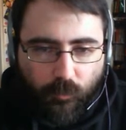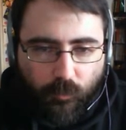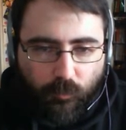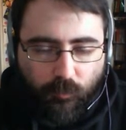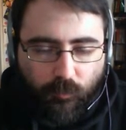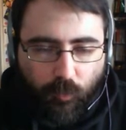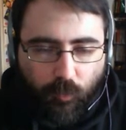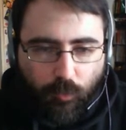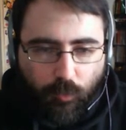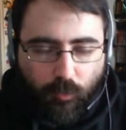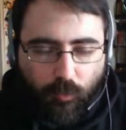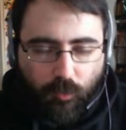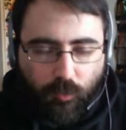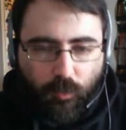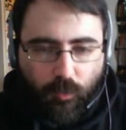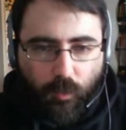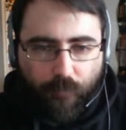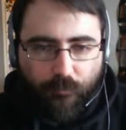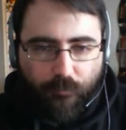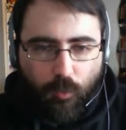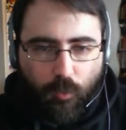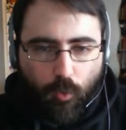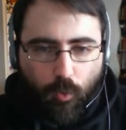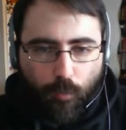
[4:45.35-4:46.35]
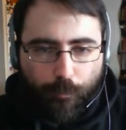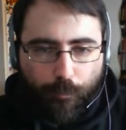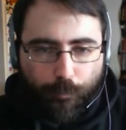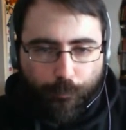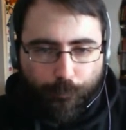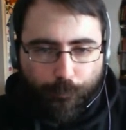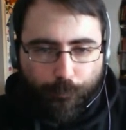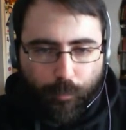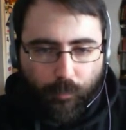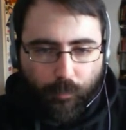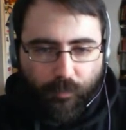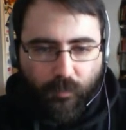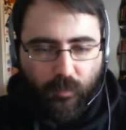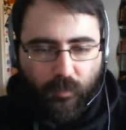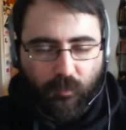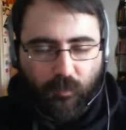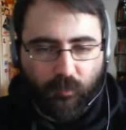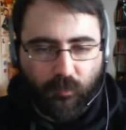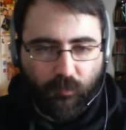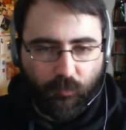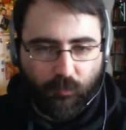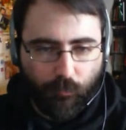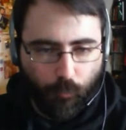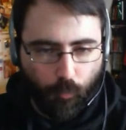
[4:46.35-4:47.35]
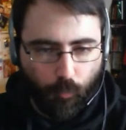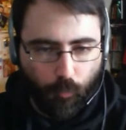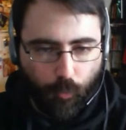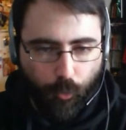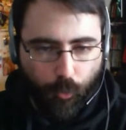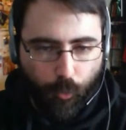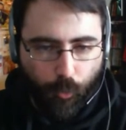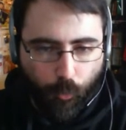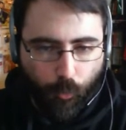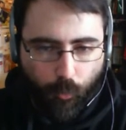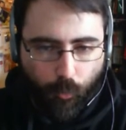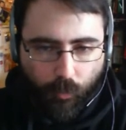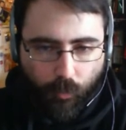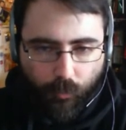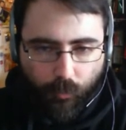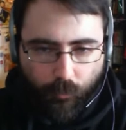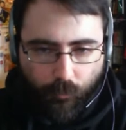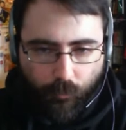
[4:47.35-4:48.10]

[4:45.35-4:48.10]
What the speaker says: So if you put things through...